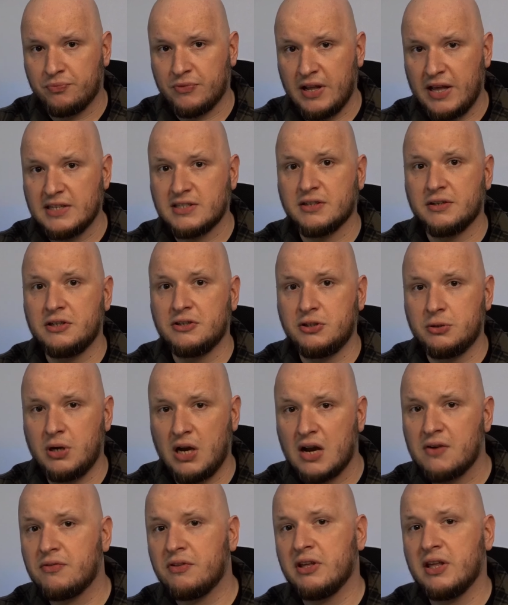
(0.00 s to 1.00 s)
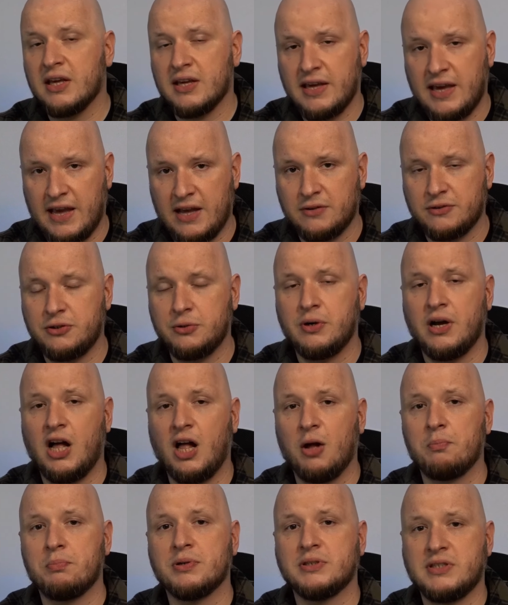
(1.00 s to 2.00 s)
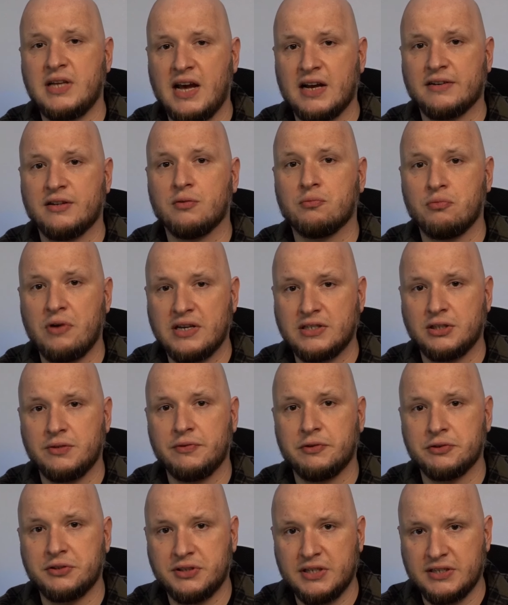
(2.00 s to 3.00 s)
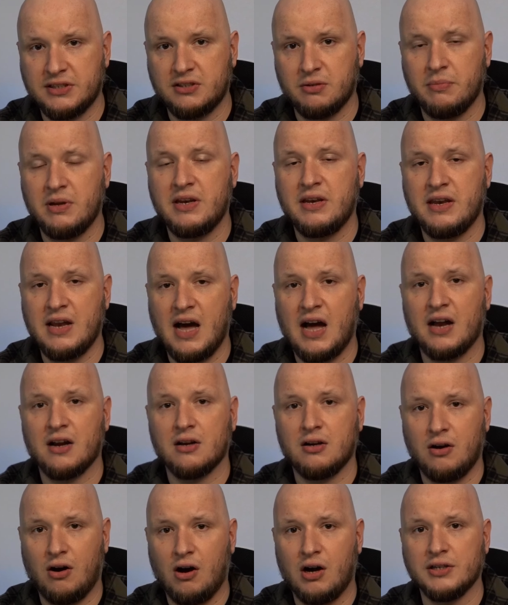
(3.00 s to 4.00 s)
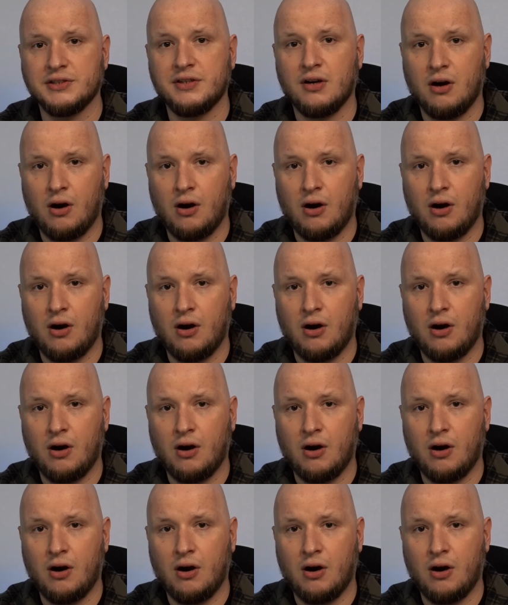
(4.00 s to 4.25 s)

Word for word: it's going to do everything it can to help protect the rest of your system and not cause